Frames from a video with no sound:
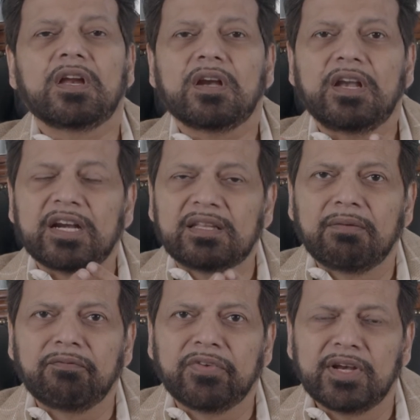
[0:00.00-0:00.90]
let
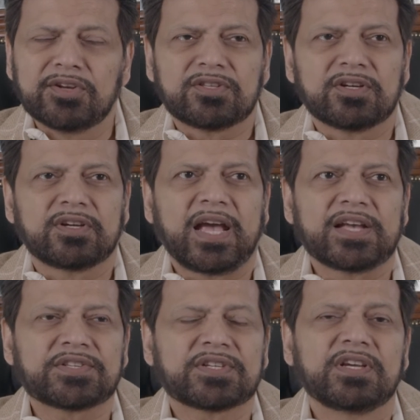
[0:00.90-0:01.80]
them finish the
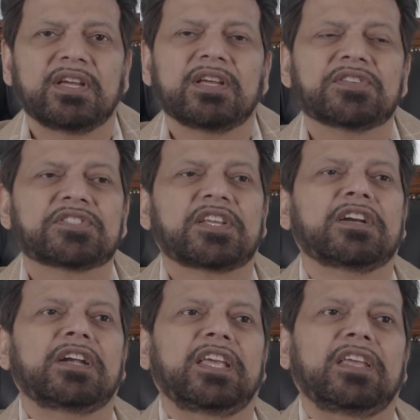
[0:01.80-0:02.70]
task,
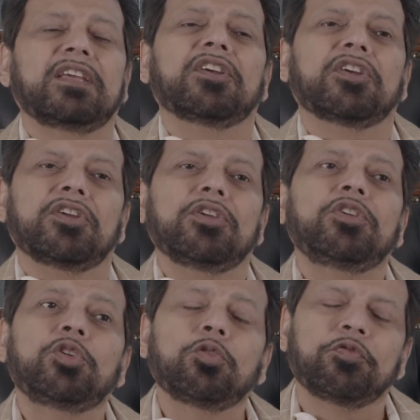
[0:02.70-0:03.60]
suddenly
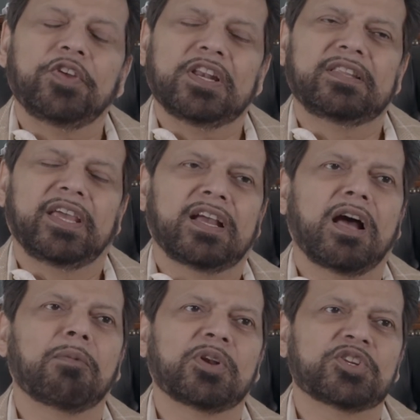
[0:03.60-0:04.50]
you feel the
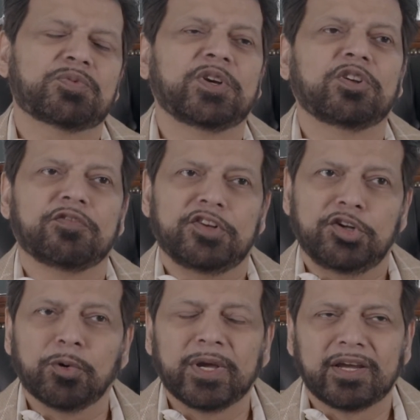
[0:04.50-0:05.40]
accomplishment of
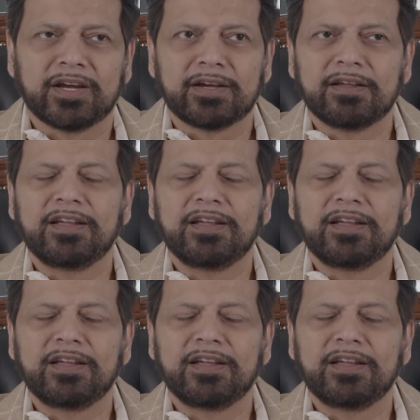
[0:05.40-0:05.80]
doing it,